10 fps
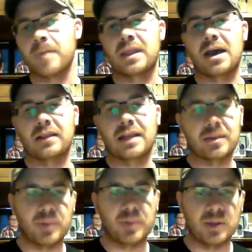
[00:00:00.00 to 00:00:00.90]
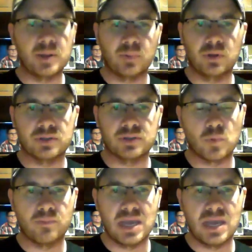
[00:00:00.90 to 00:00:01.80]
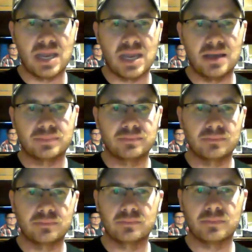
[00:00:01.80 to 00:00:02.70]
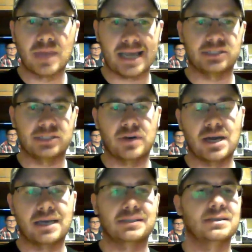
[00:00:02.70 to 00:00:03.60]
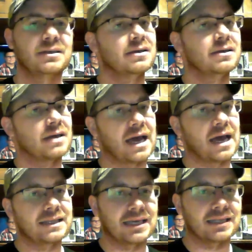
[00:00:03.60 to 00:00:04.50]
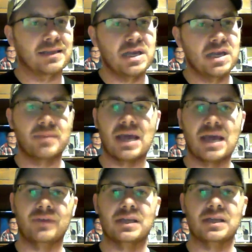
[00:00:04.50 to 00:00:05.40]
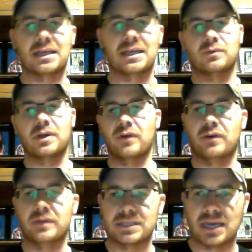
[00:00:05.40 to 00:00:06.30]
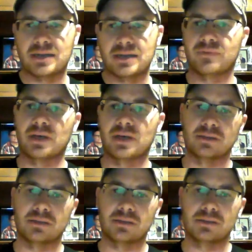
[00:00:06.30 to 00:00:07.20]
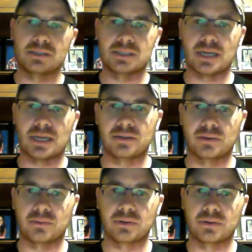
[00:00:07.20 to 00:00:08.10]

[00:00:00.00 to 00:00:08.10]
Now, a lot of people use more medium action rods. I like the medium heavy, and that's what I've always kind of stuck to.